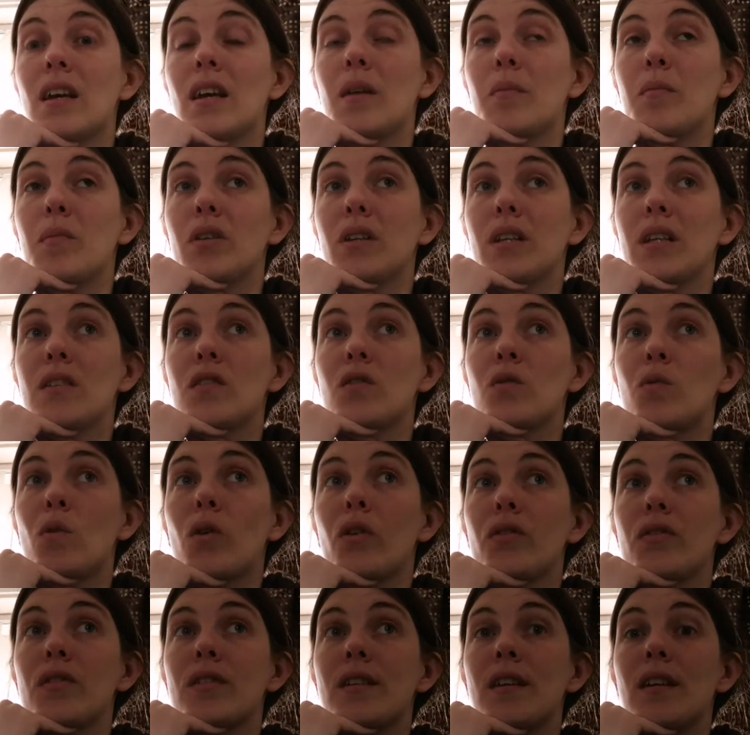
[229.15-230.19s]
at least
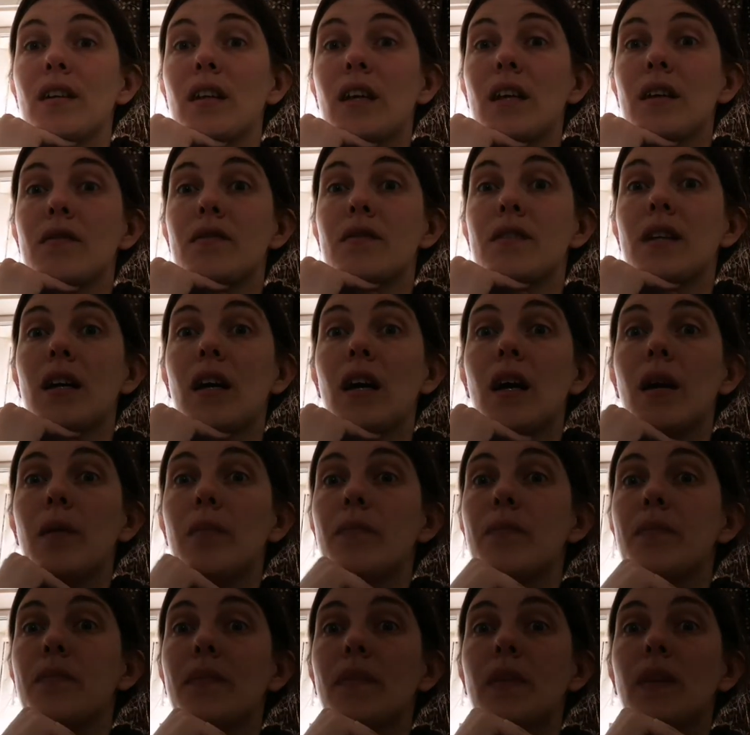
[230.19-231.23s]
once in her lifetime.